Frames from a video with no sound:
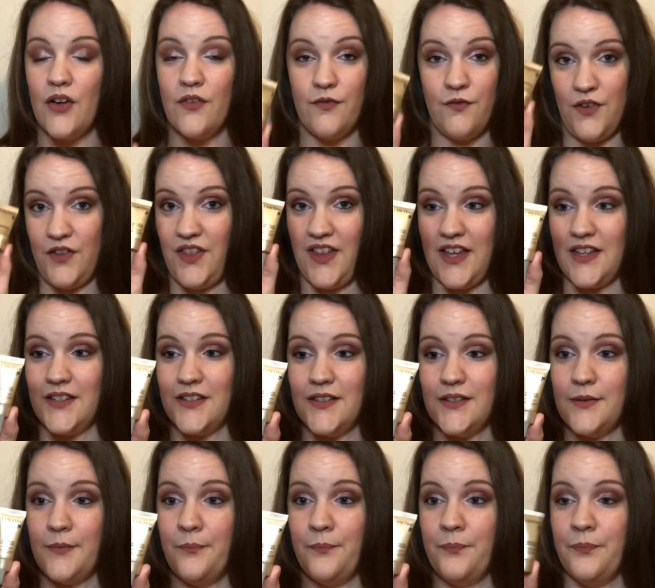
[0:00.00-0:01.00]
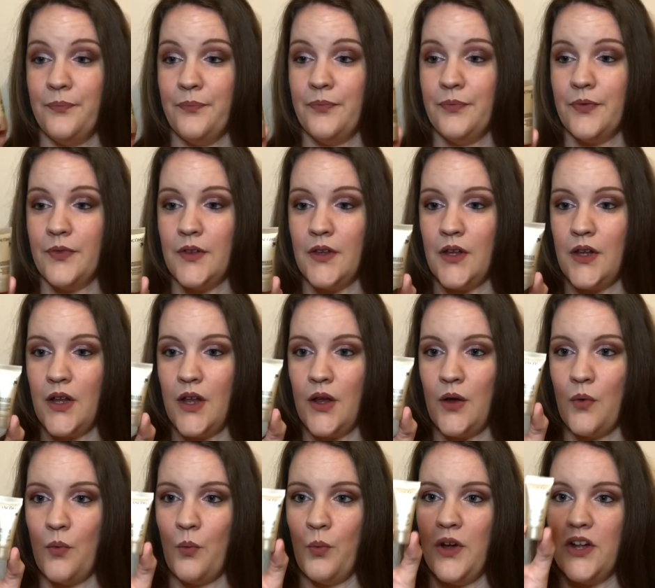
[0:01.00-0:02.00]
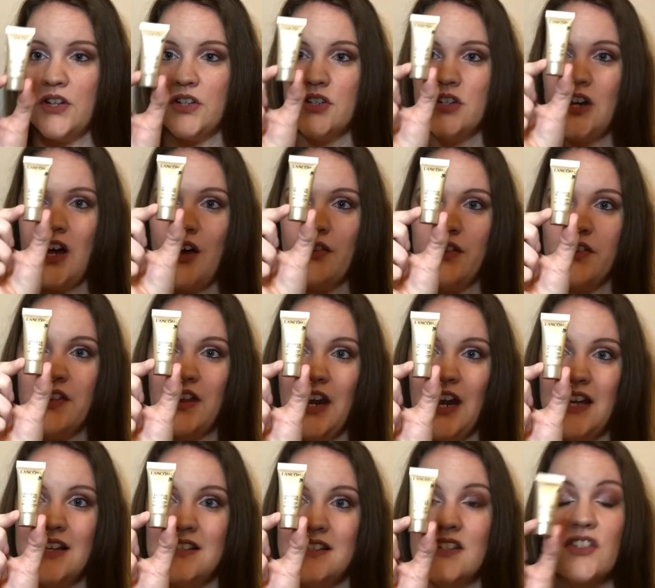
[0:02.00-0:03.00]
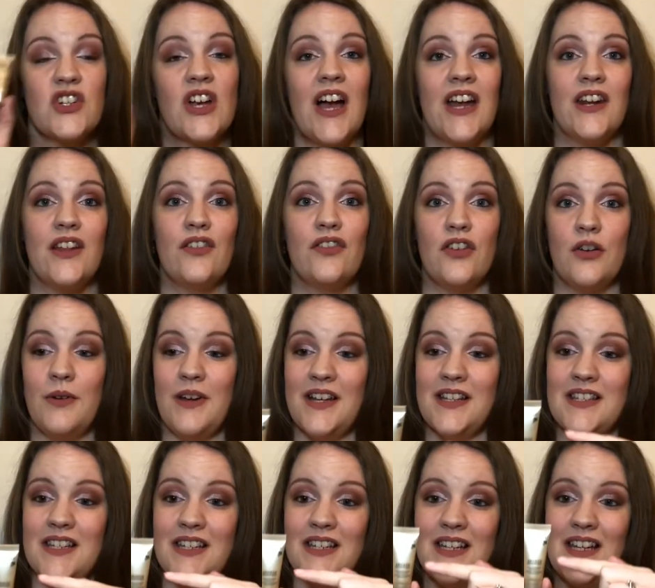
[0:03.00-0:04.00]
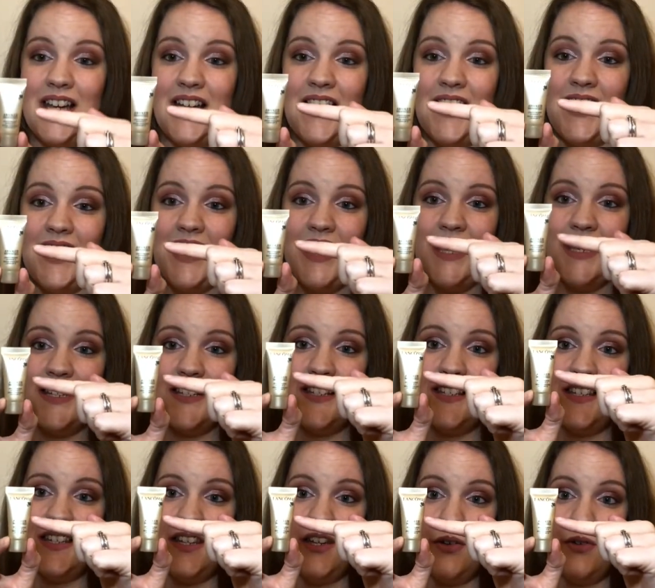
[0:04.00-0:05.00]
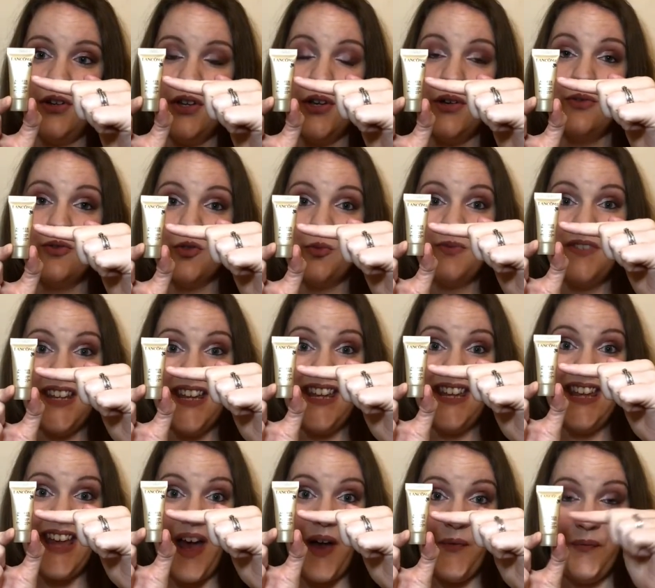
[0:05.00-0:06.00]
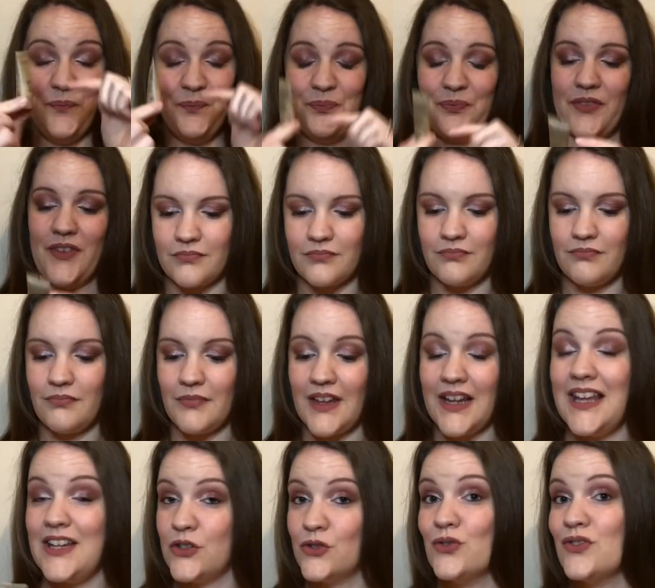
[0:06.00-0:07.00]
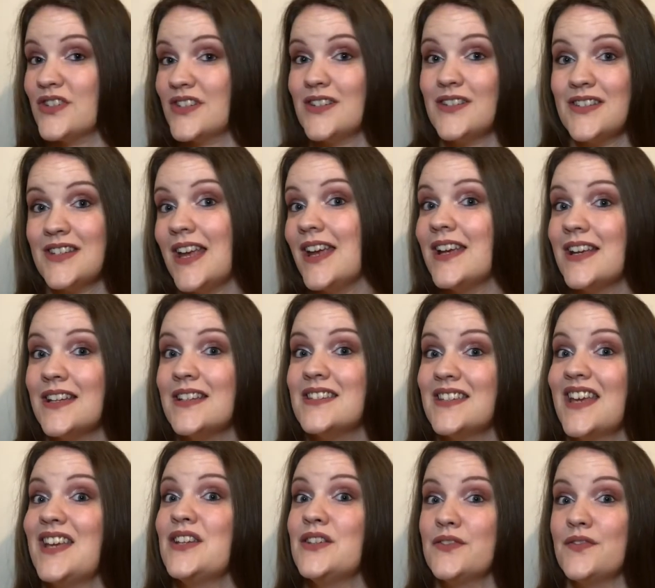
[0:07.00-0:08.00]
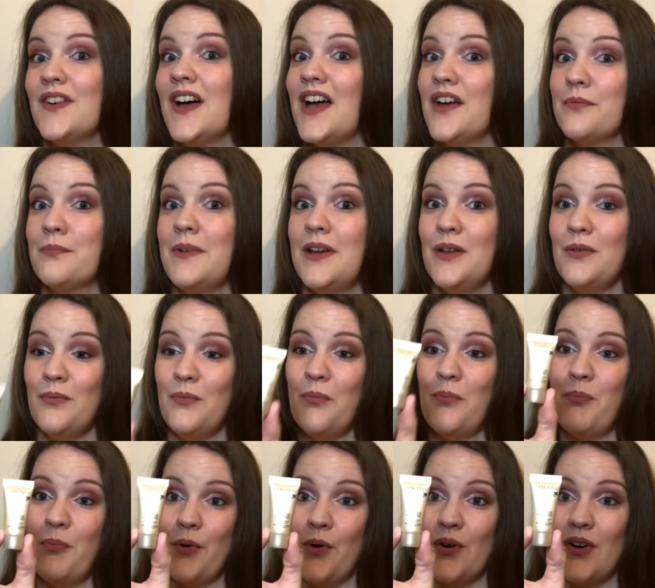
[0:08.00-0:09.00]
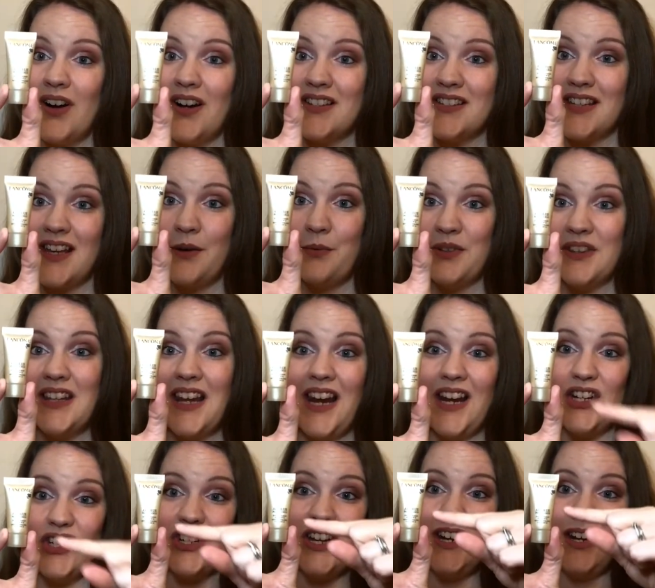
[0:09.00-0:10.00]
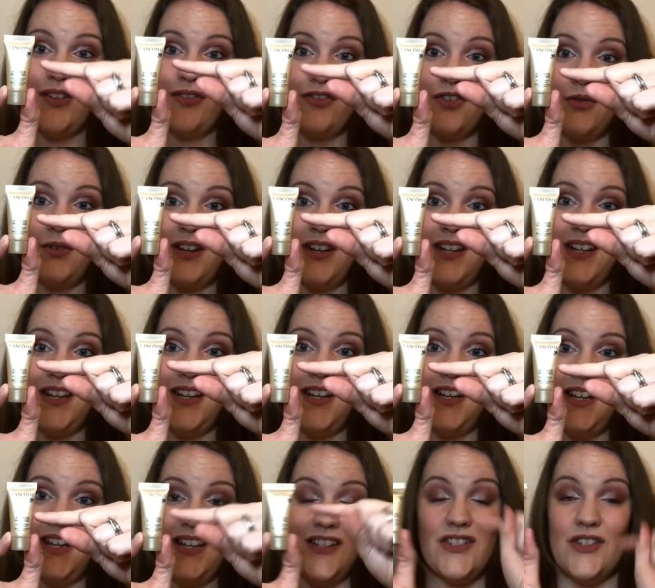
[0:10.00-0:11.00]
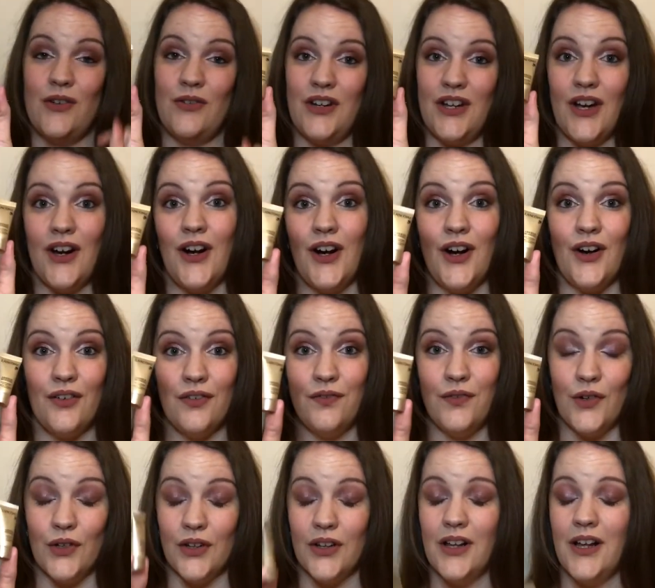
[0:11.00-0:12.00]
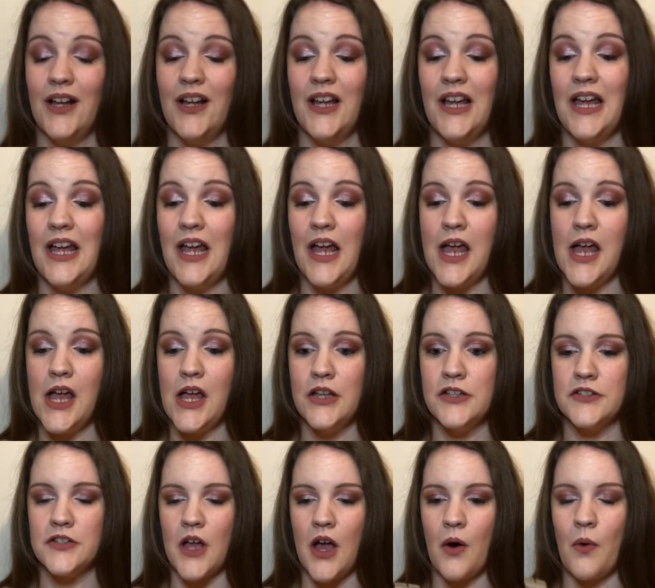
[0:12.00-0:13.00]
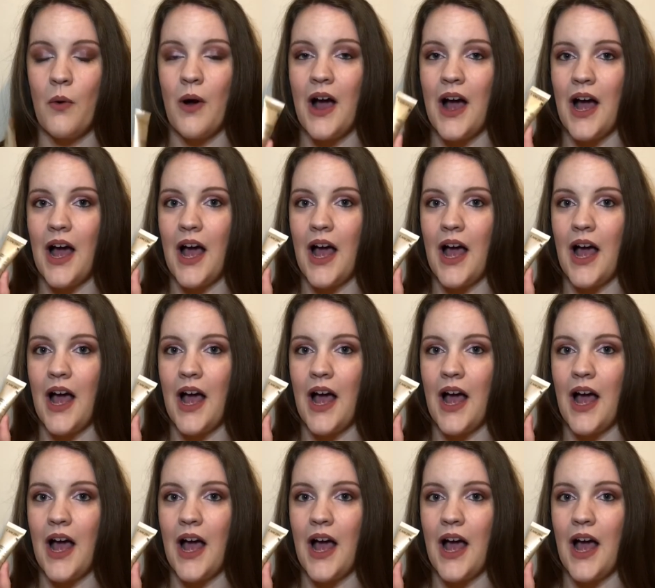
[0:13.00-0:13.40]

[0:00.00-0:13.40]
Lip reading: For this, which now that the light is shining through it, I can see only goes up to here. It does still say it contains 5ml, but I say with the light shining through it, it's only half full. So